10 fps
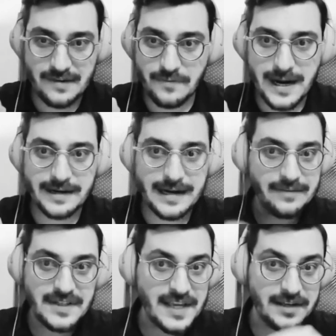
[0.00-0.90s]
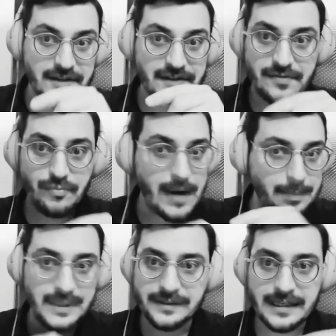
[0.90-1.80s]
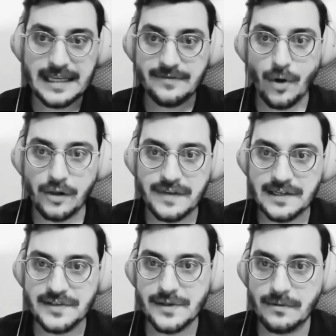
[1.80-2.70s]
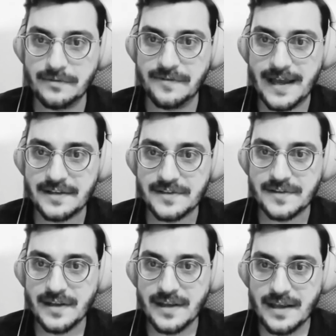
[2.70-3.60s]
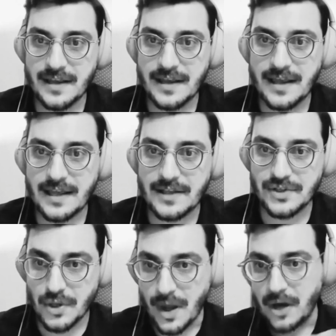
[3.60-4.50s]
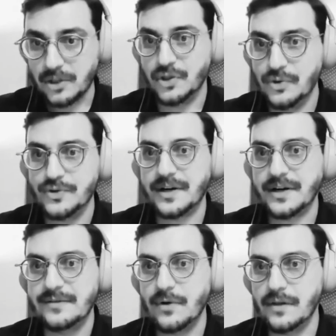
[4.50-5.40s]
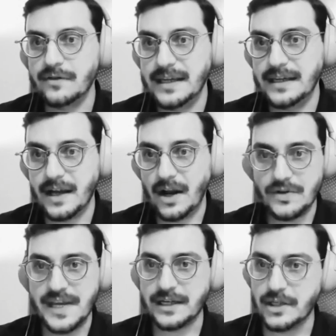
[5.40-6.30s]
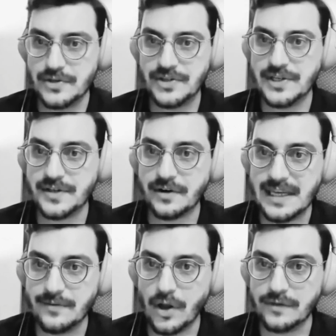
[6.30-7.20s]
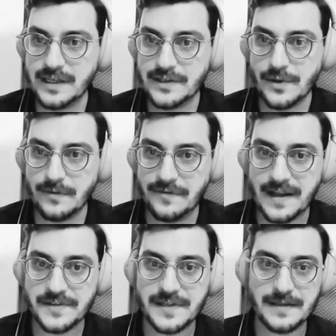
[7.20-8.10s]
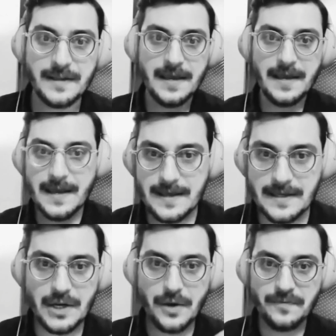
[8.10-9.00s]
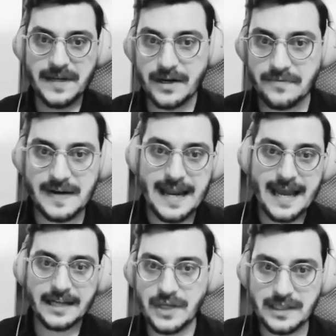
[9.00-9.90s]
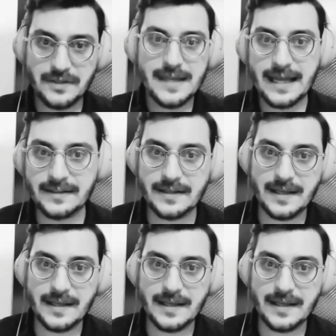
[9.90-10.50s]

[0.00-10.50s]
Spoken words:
where everything is rapidly evolving so fast. So our tools are evolving, our technologies are evolving so fast, and we are reacting to that